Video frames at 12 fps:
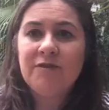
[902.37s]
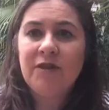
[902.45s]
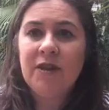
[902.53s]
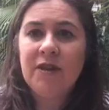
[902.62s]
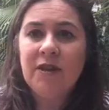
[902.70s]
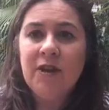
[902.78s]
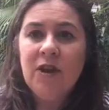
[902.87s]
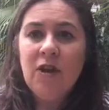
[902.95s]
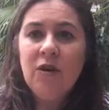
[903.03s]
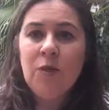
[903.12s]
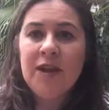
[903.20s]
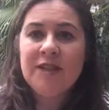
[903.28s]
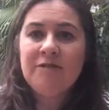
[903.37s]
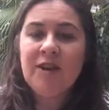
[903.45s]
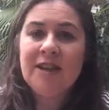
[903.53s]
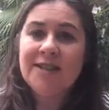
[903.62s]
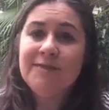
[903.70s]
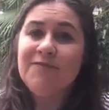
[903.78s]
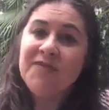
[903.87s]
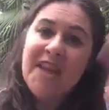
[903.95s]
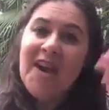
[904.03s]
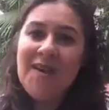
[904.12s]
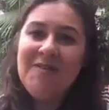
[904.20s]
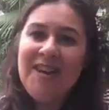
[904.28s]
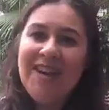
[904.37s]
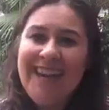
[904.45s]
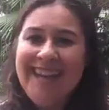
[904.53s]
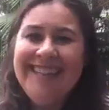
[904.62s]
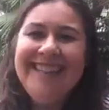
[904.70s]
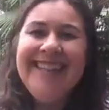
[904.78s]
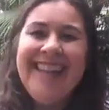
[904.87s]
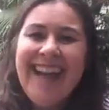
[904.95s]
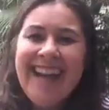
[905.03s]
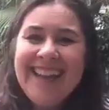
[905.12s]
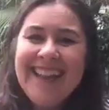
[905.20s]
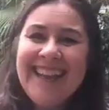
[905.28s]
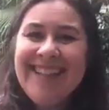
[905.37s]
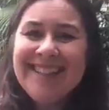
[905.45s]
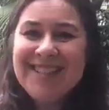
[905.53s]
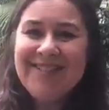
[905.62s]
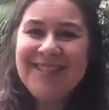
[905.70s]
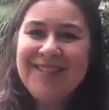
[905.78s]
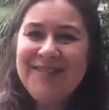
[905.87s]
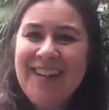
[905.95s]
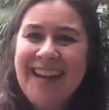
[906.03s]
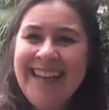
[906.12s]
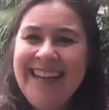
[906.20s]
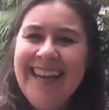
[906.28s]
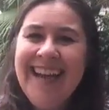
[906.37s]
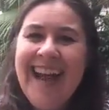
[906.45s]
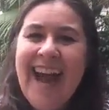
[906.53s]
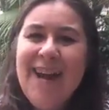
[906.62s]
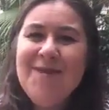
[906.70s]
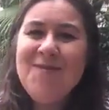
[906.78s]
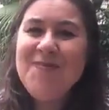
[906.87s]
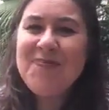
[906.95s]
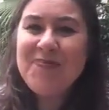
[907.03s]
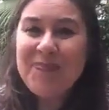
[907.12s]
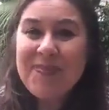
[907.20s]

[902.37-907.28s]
for us? Hi, Mary. Thank you so much for being here.